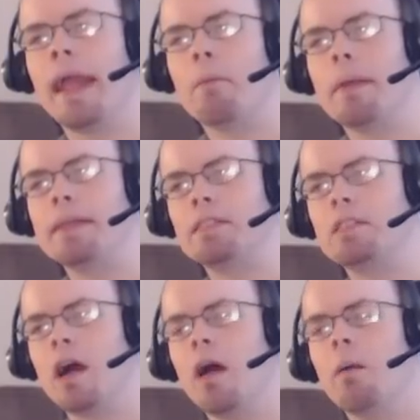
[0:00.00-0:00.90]
Aunt May's
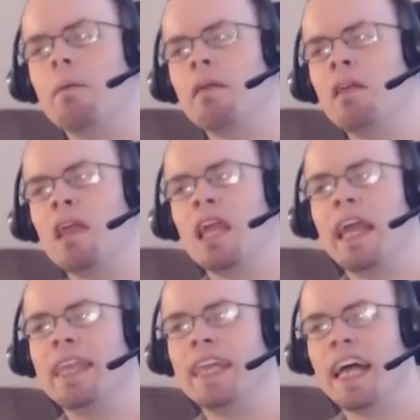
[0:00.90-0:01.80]
job
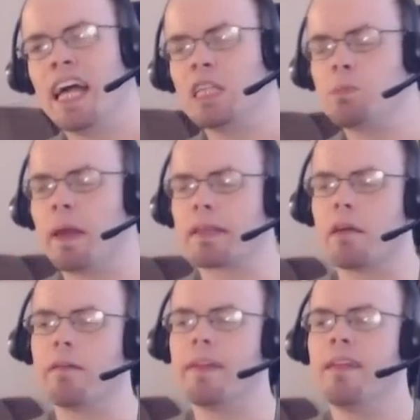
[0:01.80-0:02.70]
and that aspect
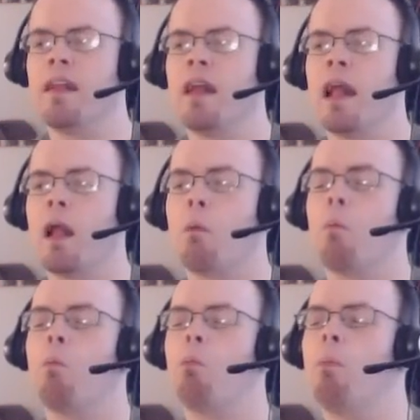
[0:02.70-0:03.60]
of it,
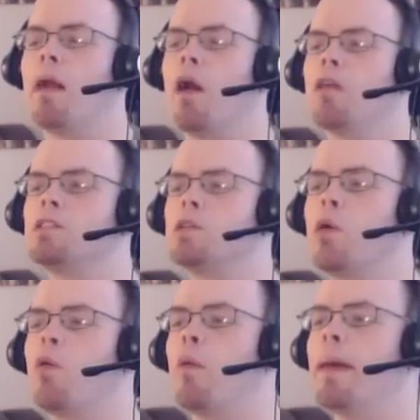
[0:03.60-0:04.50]
but
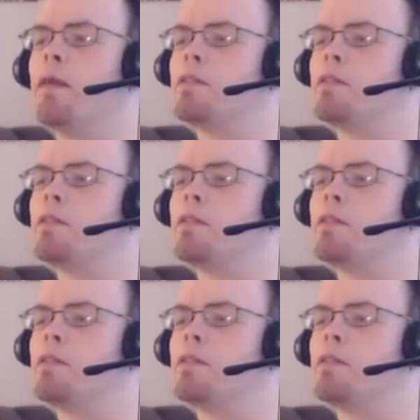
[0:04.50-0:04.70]
also Gwen